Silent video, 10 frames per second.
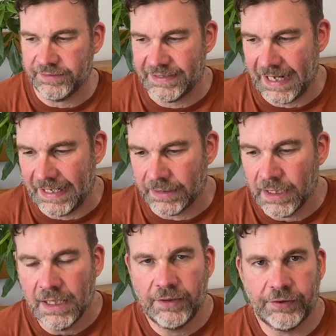to tag?
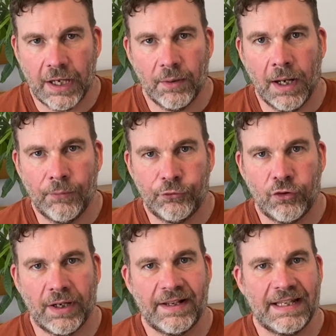So I was
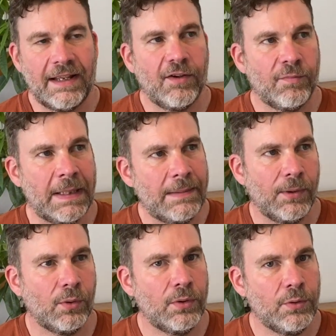trying to think of
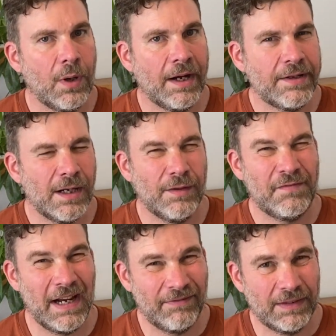people who I know
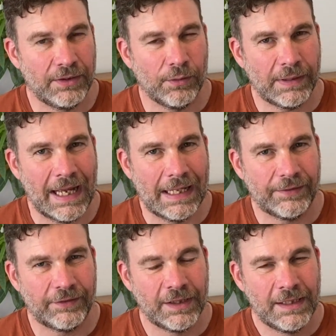have definitely got
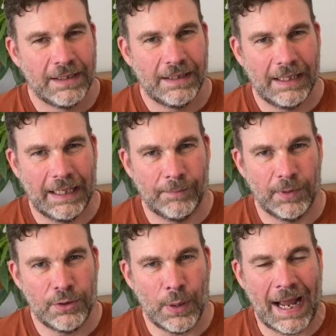cats um,
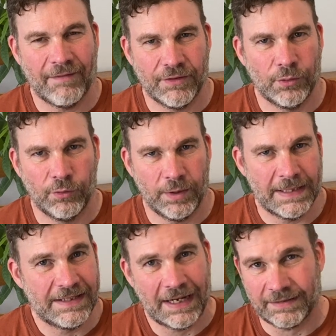who haven't already
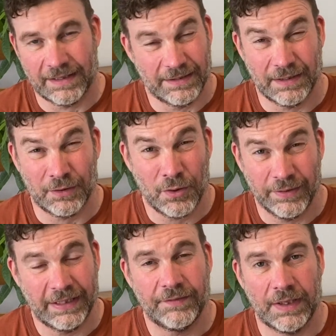been tagged in this. I
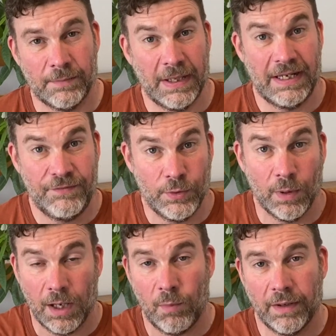couldn't think of any, but if you
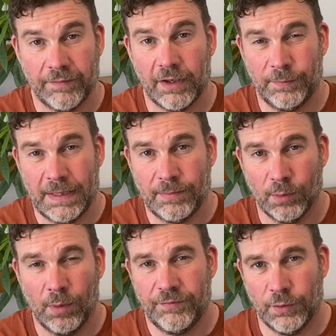are one of those
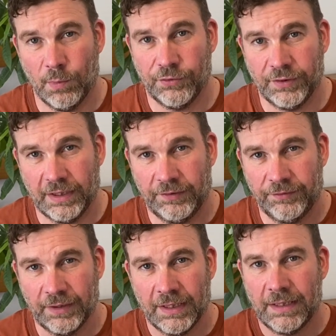people, if you're watching this